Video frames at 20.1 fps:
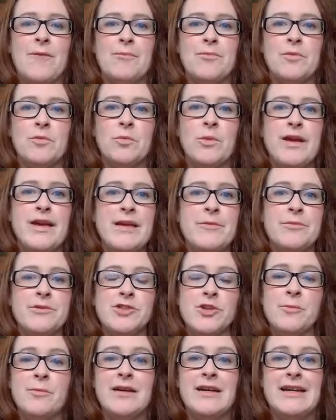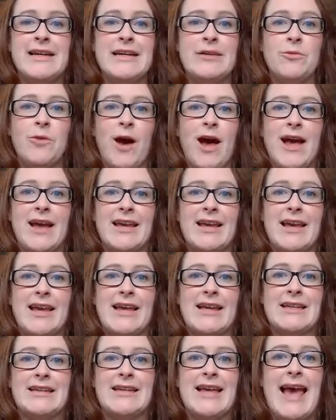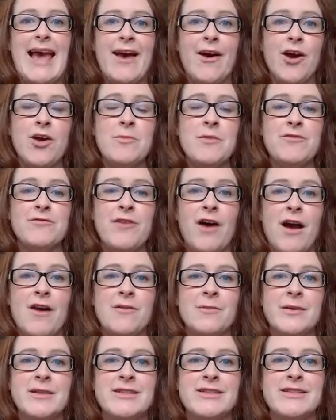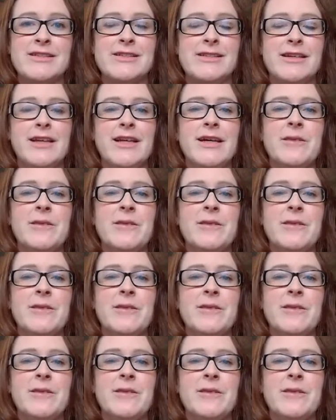We predominantly work in care home environments,